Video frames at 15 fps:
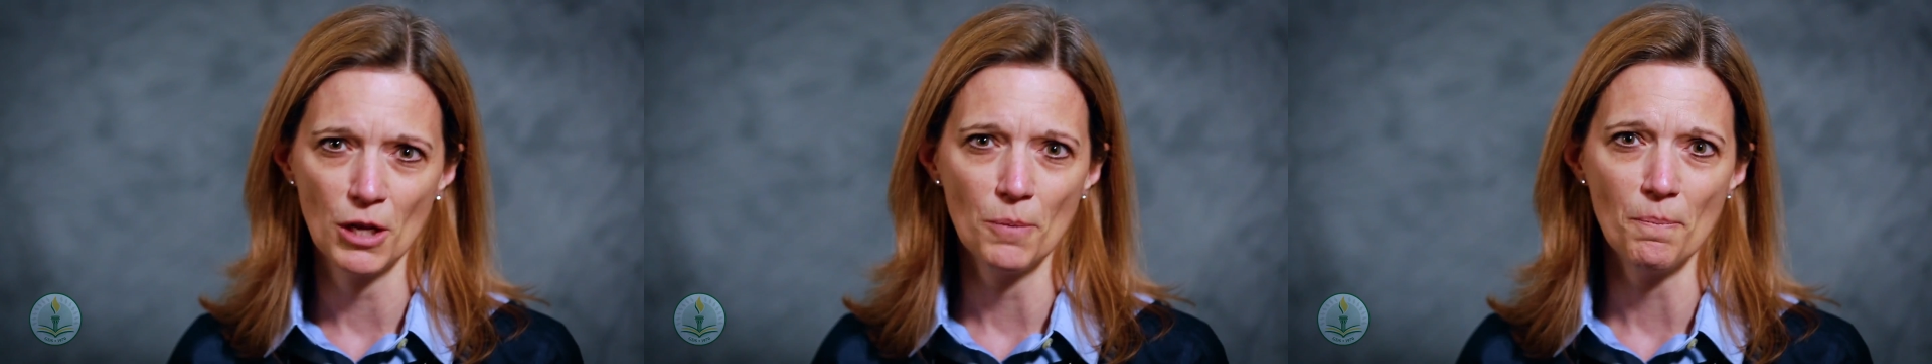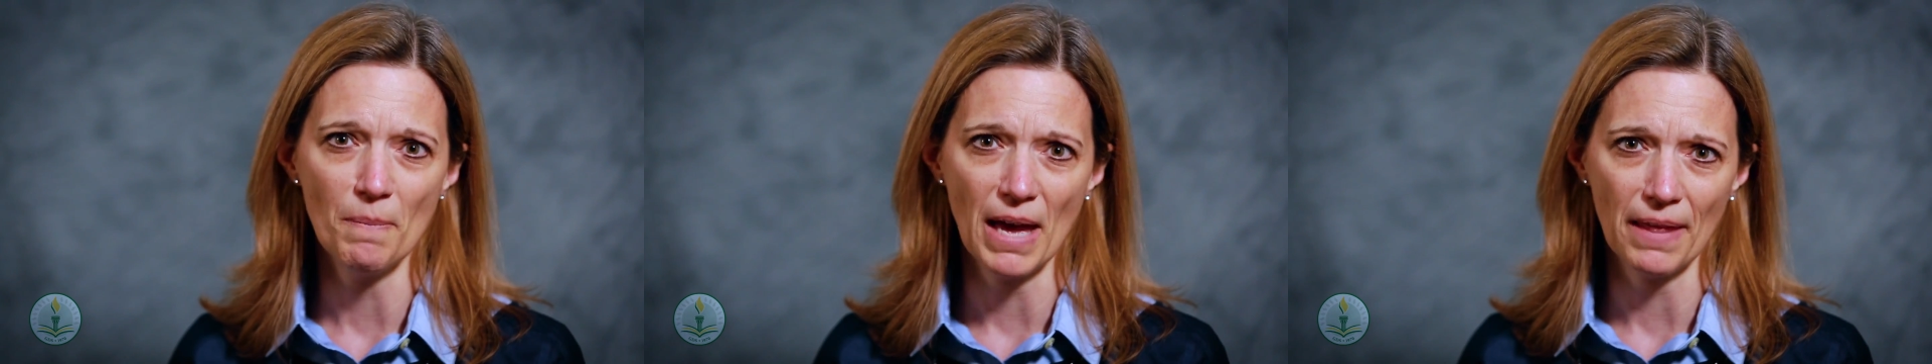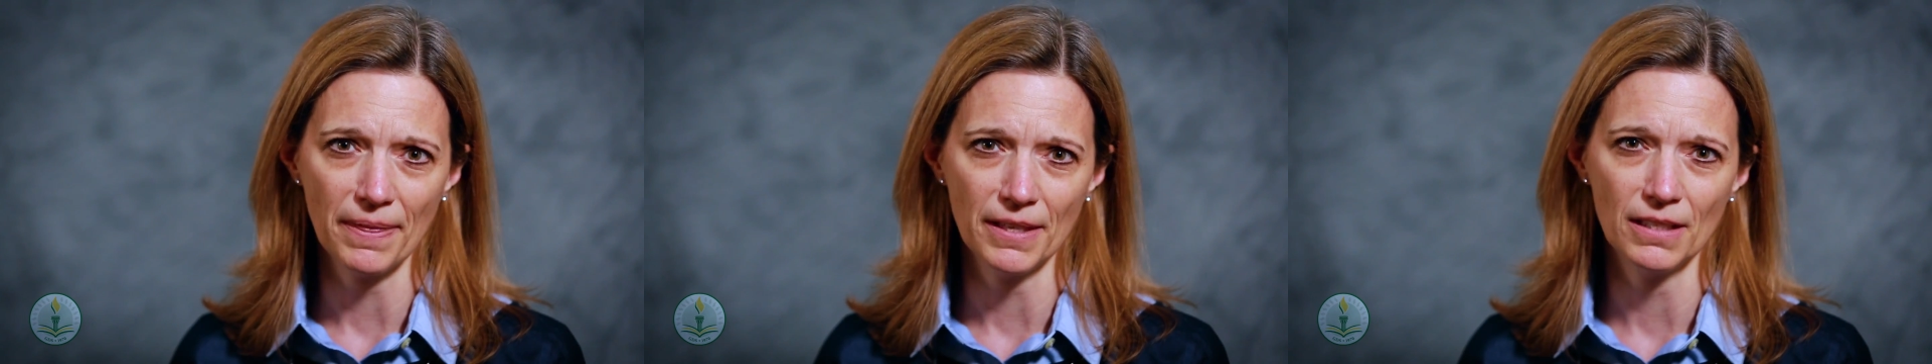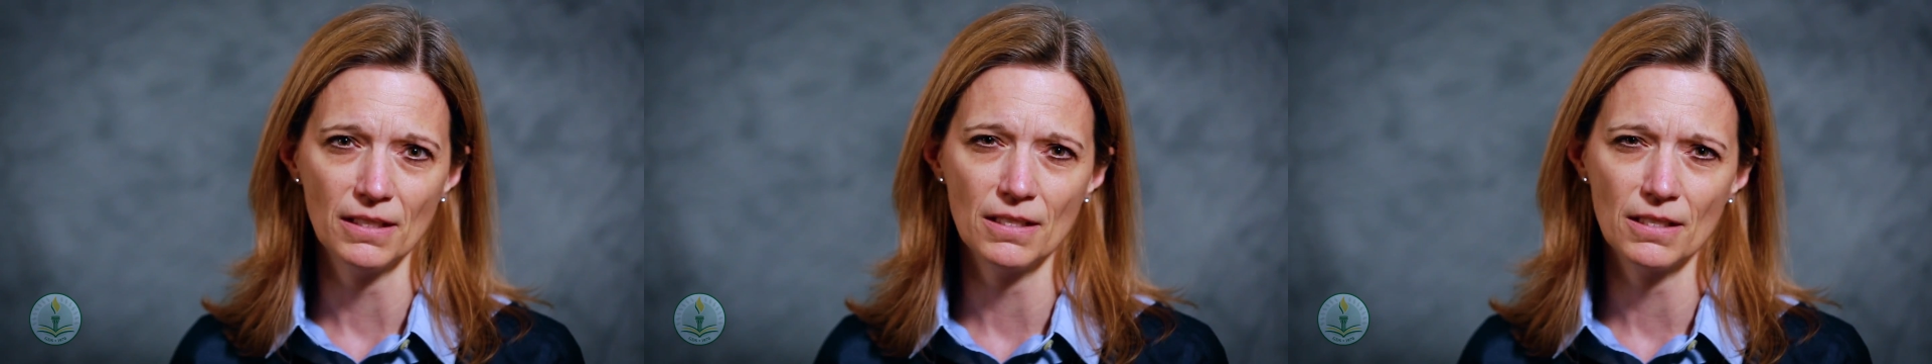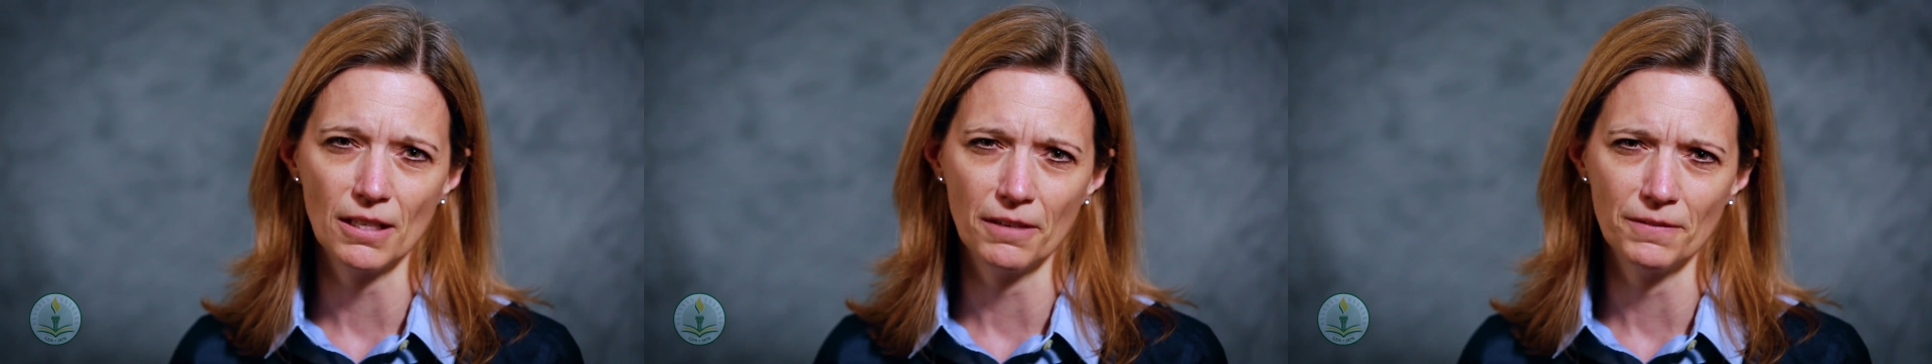
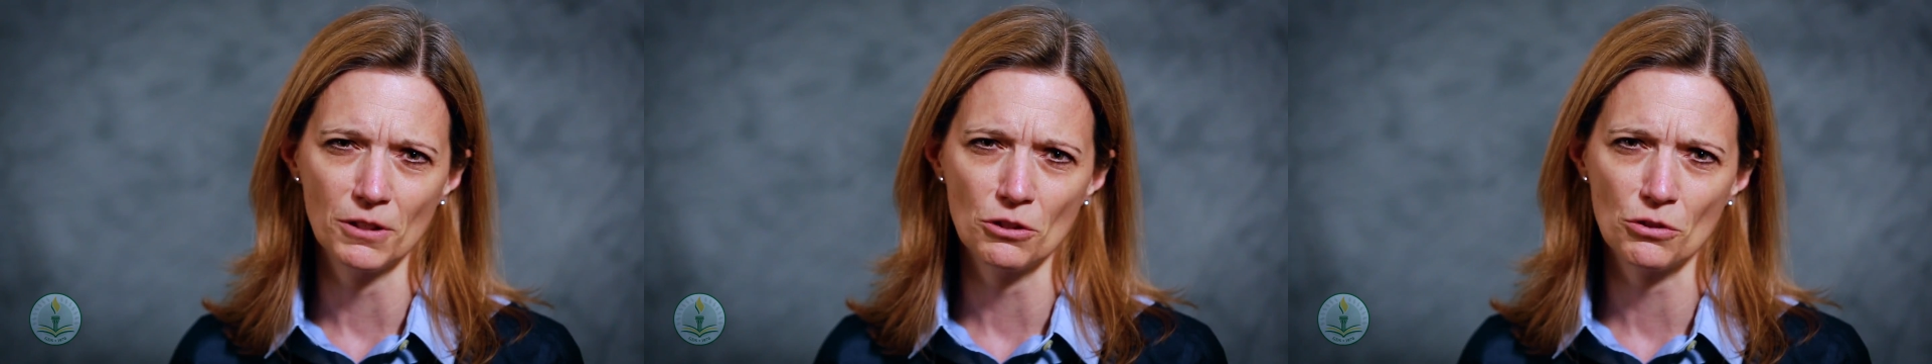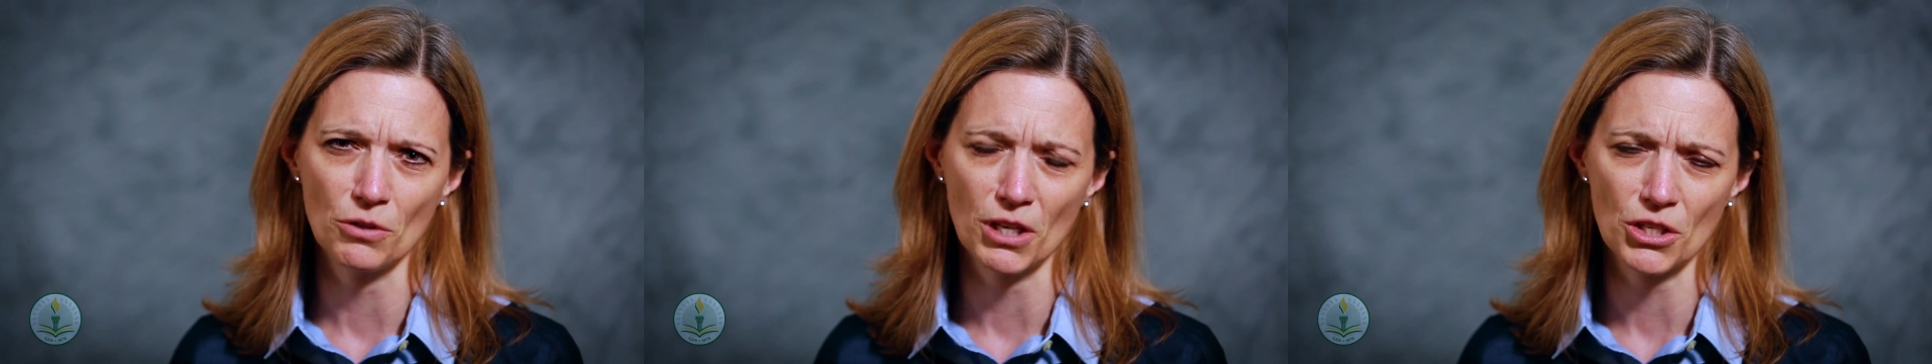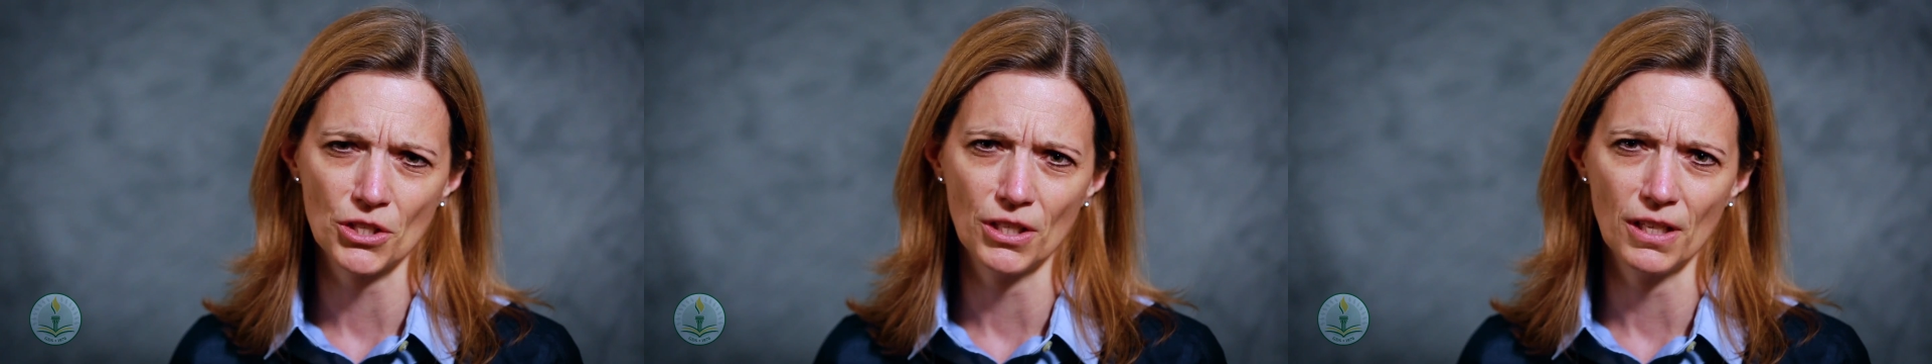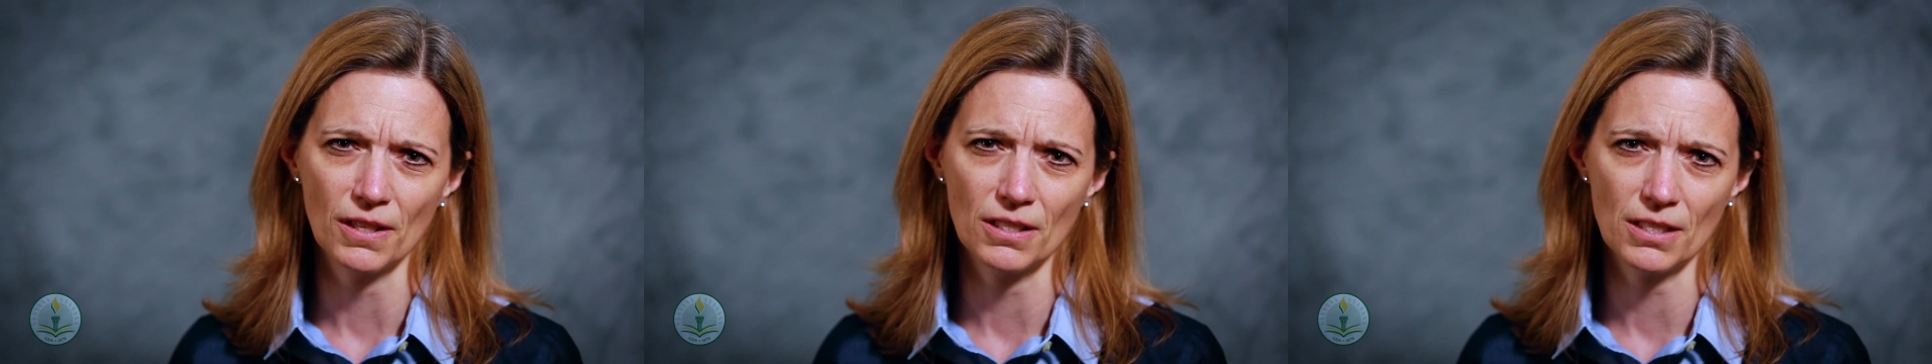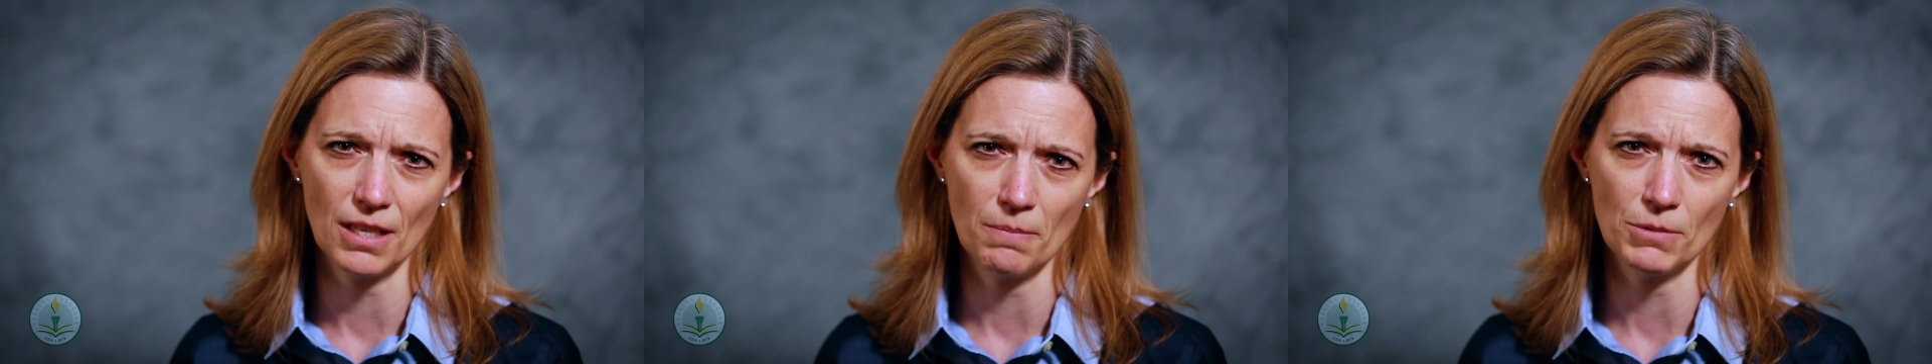methods of instruction at the
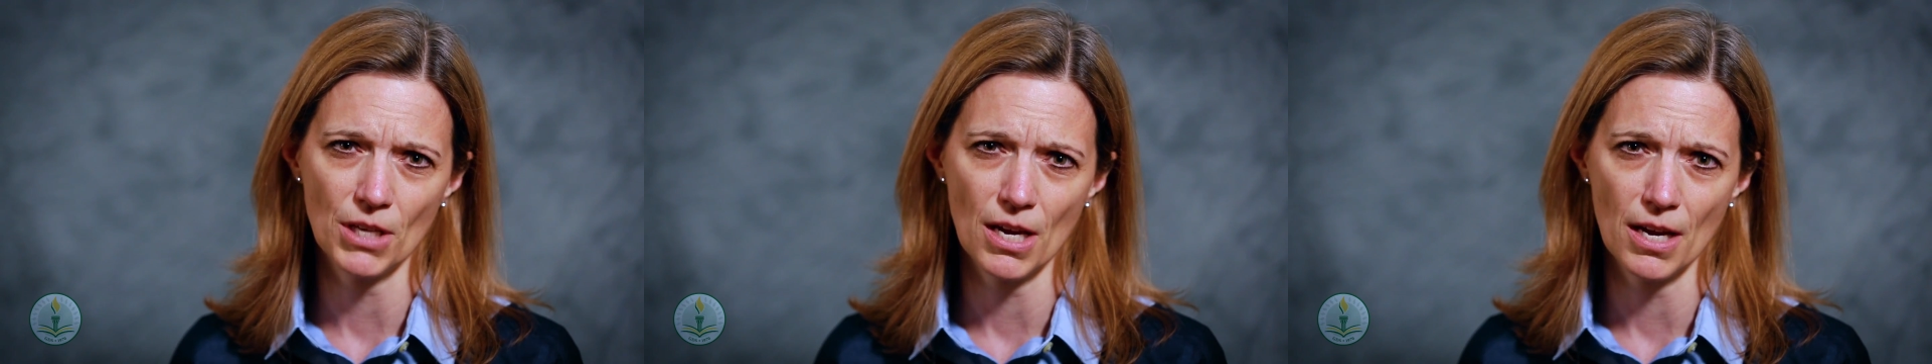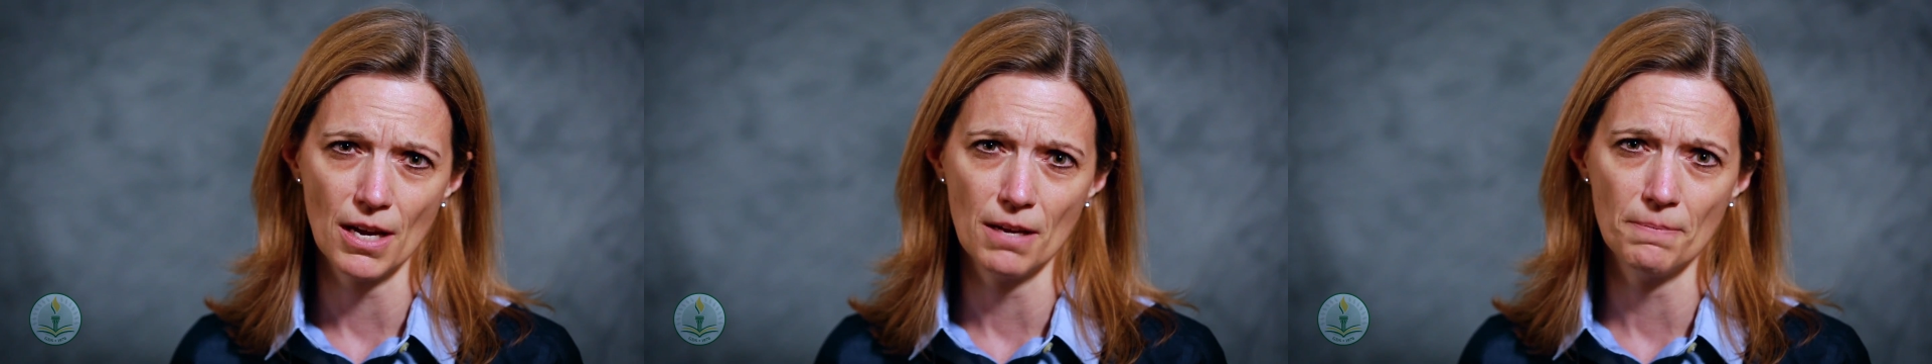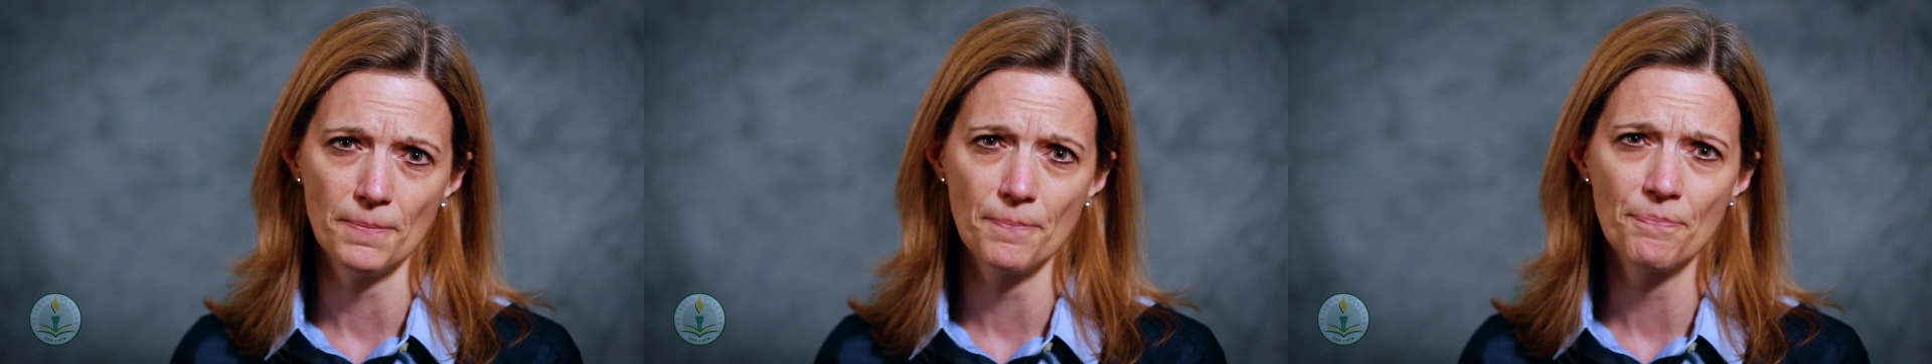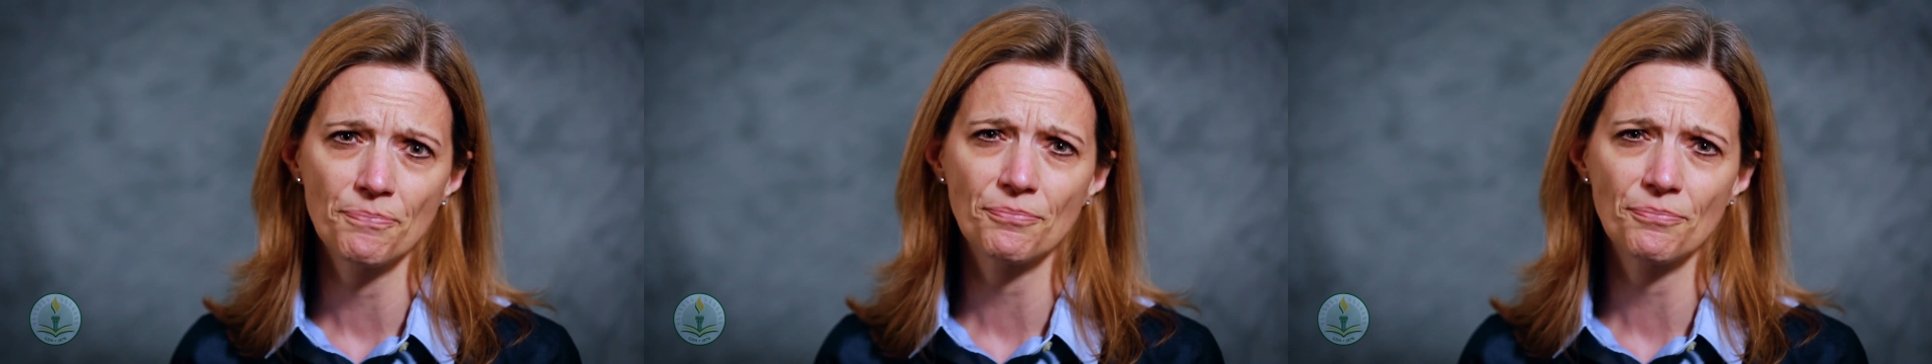same time.